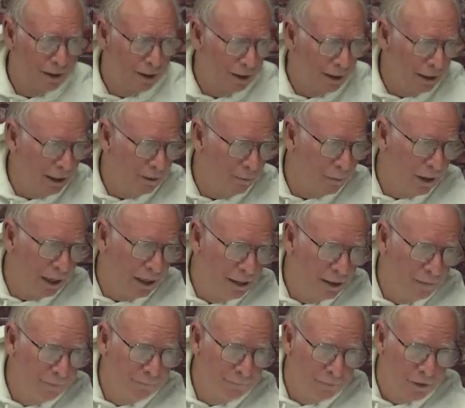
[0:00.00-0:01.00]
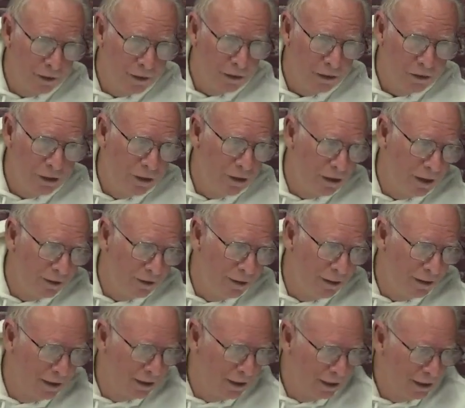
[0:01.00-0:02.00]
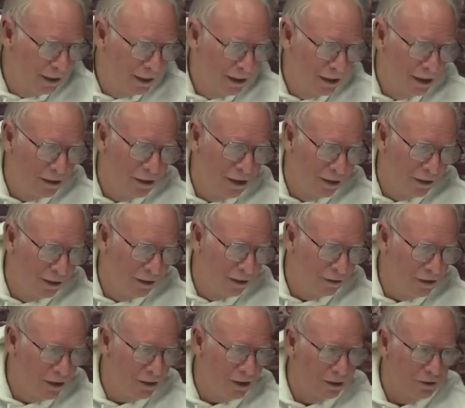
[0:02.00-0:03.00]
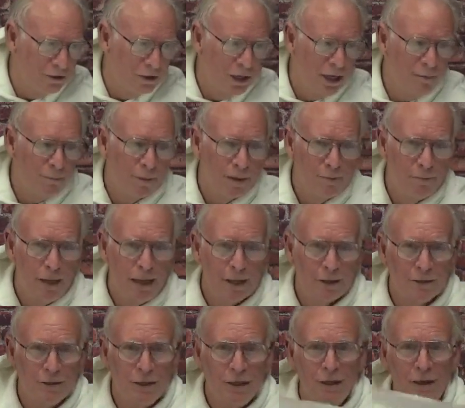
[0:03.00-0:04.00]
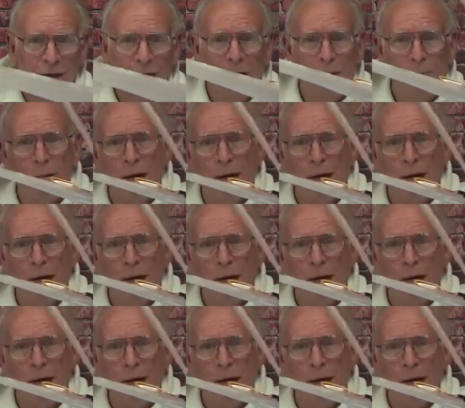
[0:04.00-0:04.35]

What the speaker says: Anyway, you can cheaply build you a